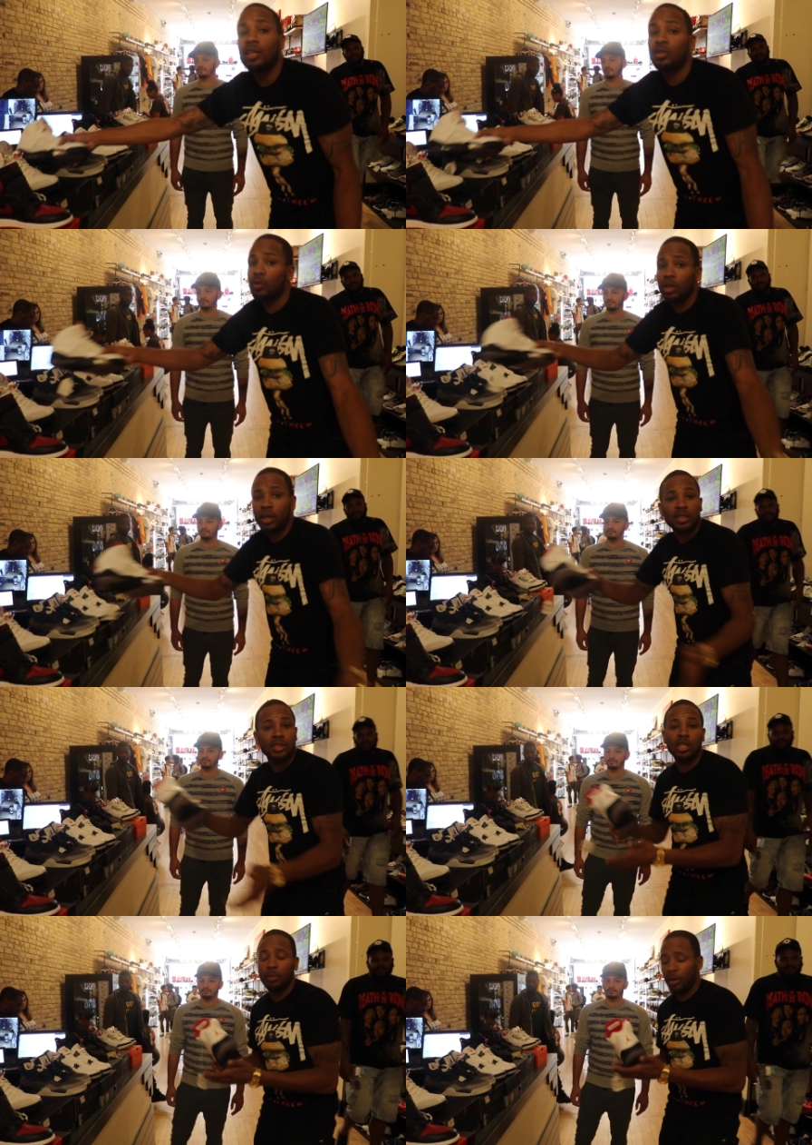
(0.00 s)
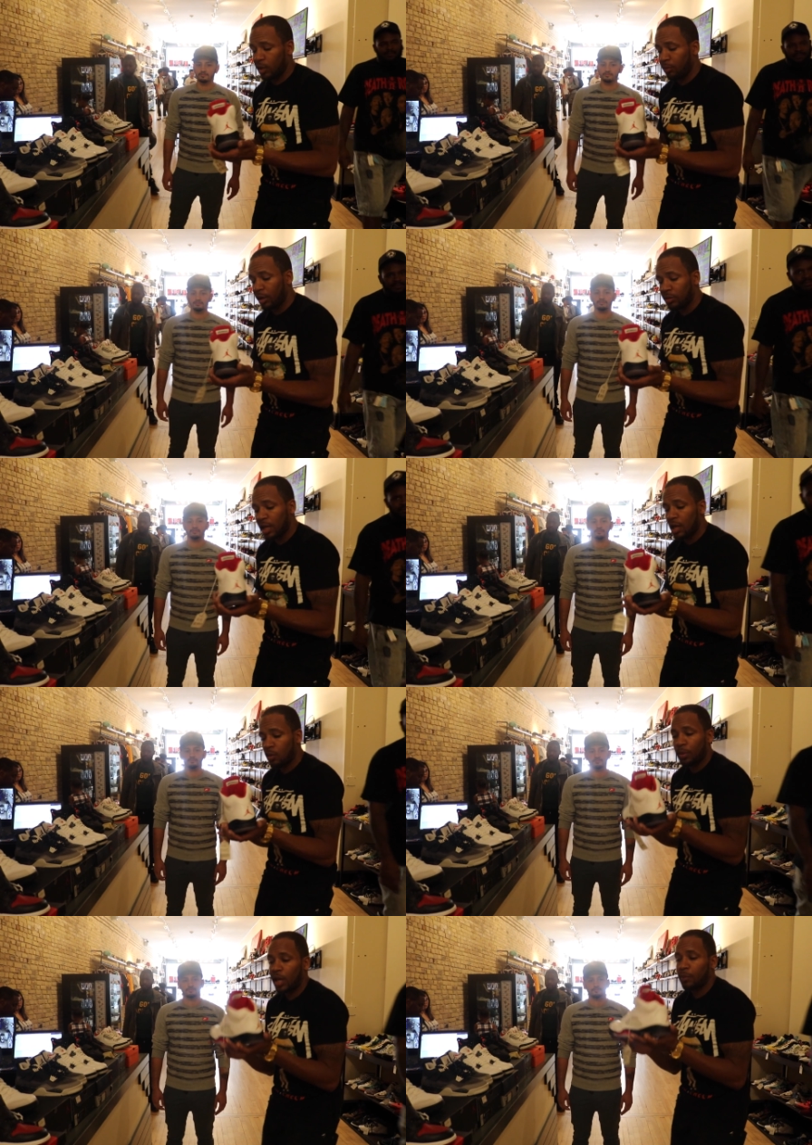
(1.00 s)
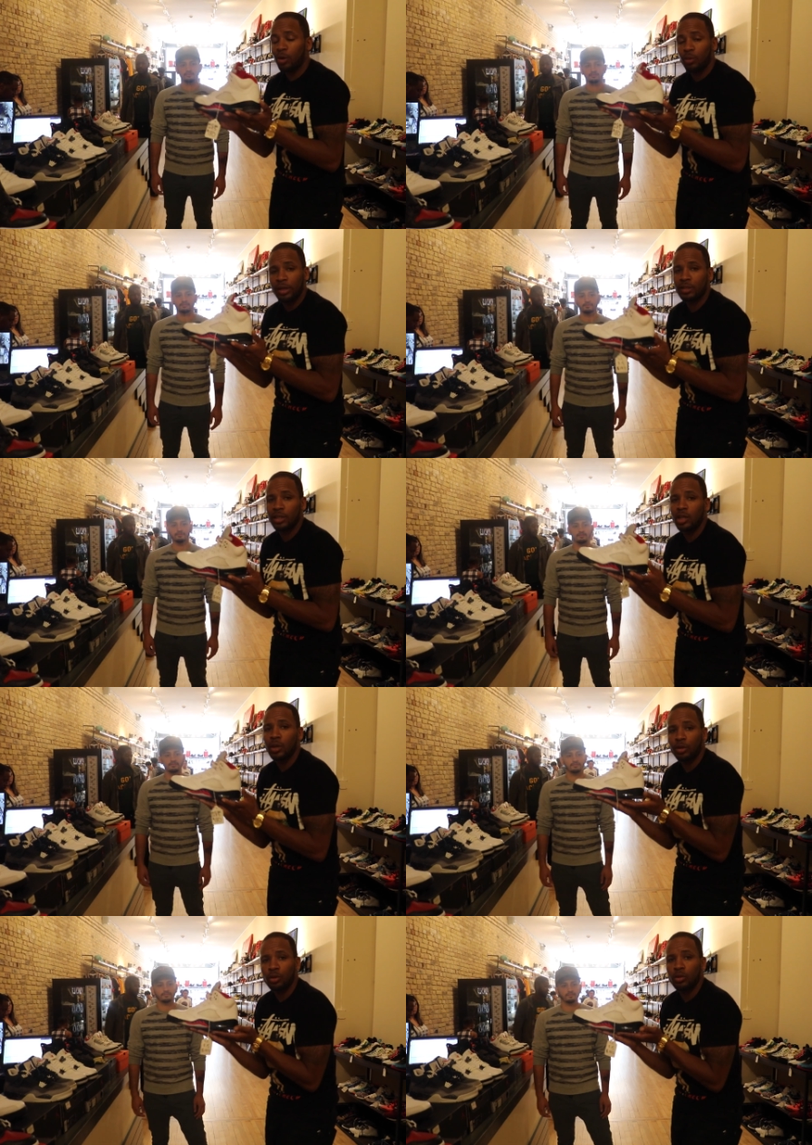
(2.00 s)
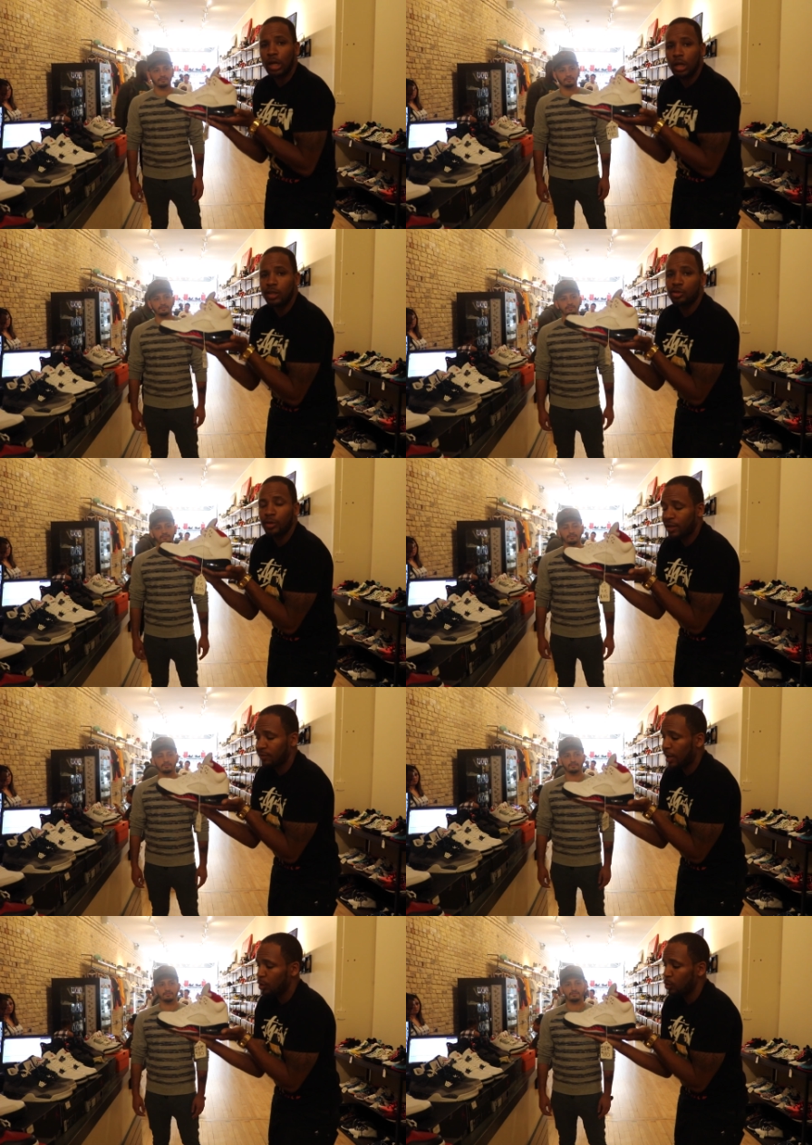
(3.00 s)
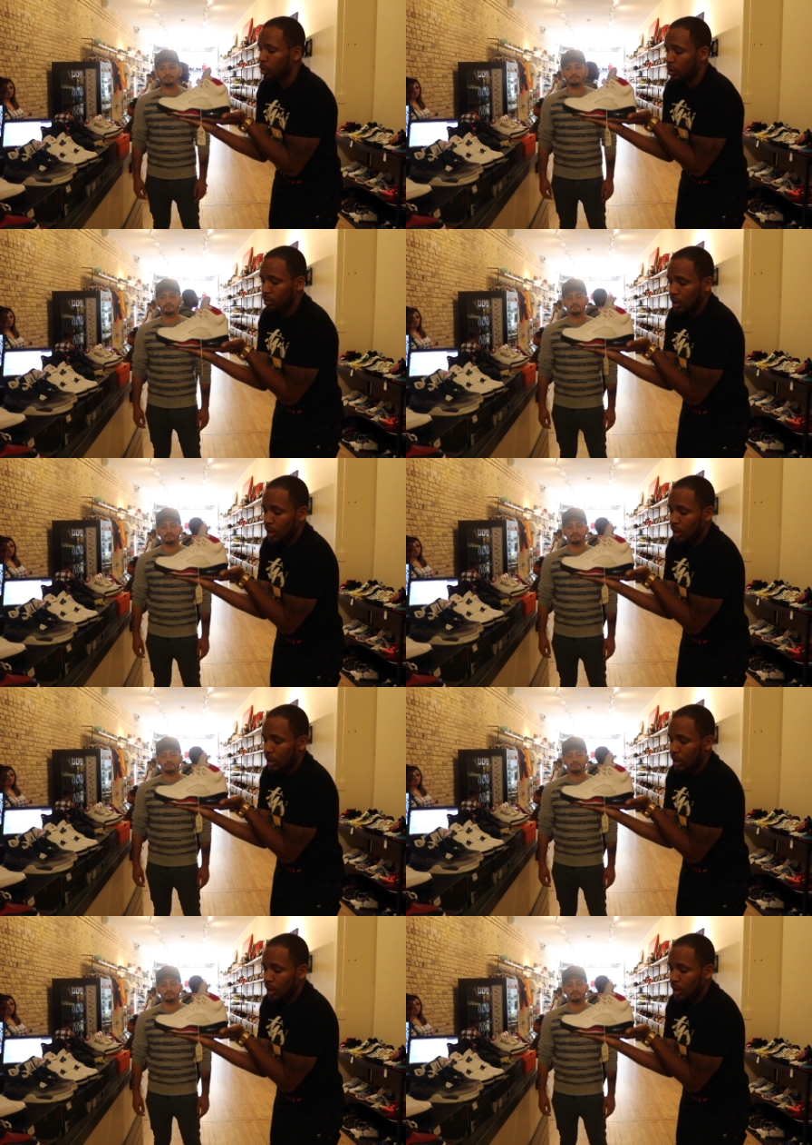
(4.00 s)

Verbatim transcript: So if you're looking to sell your pairs, bring them down. We're paying more to retail. We're doing good trading value on them.